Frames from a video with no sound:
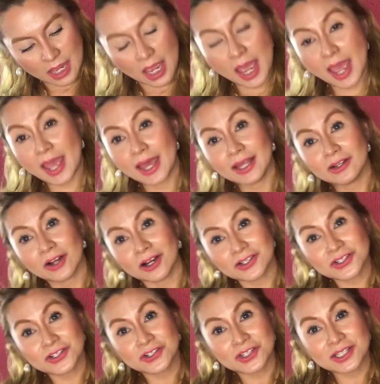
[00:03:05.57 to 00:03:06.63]
And
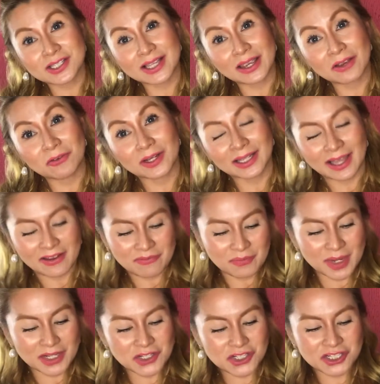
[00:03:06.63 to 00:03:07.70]
also, just like what I've
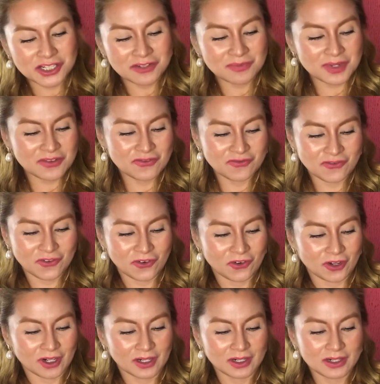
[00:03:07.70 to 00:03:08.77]
mentioned
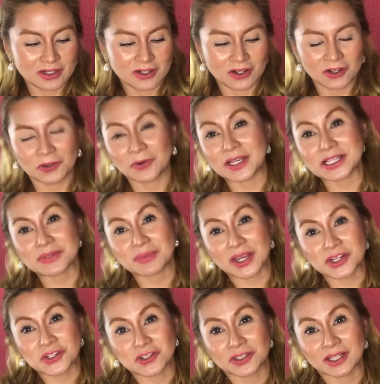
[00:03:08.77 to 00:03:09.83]
before, always make
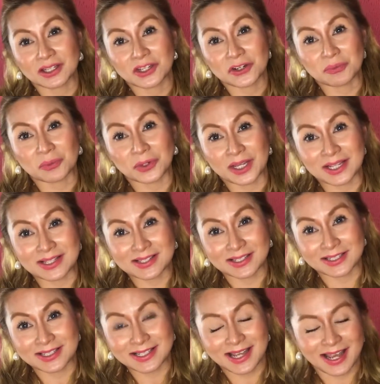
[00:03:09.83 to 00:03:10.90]
sure that your braids are
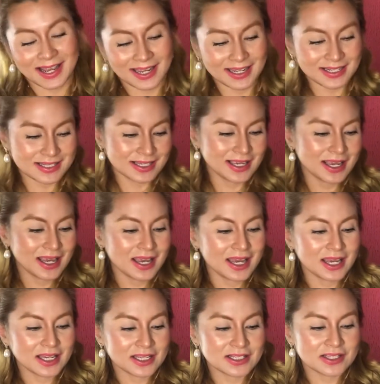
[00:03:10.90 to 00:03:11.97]
tight,
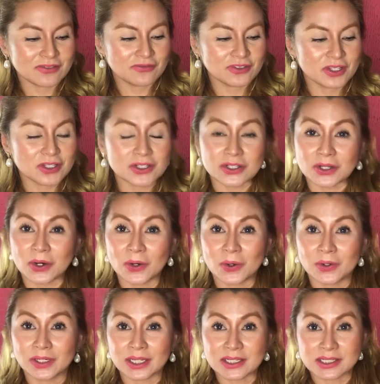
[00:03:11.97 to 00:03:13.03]
because if you
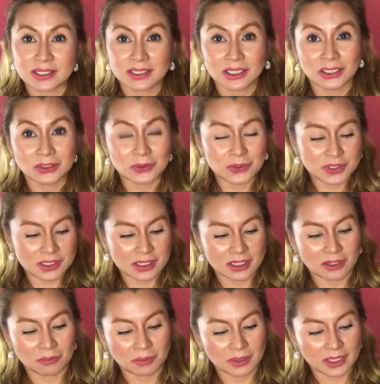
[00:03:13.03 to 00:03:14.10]
don't, it's gonna loosen
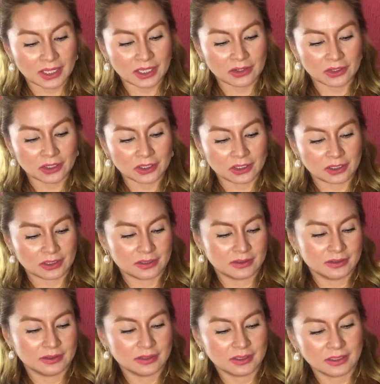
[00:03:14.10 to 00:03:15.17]
up later.
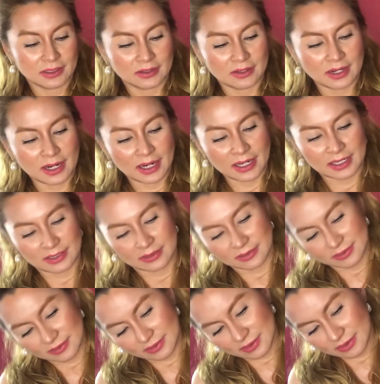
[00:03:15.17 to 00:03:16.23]
All right.
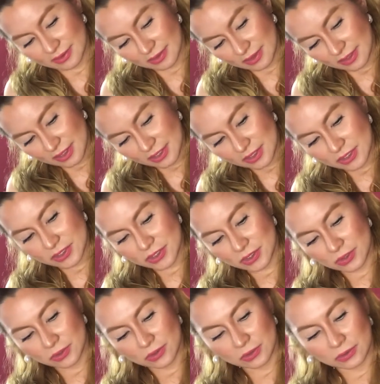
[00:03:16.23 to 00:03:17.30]

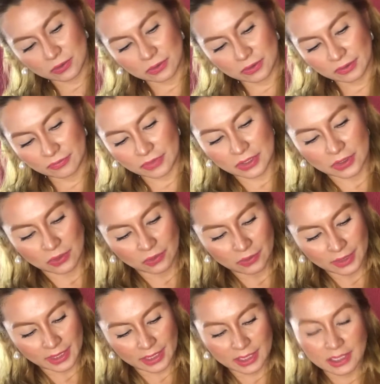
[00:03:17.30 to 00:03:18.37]
So if you
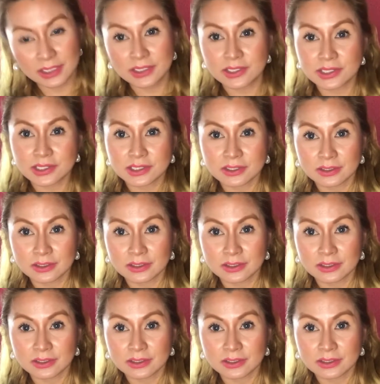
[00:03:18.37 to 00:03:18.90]
notice,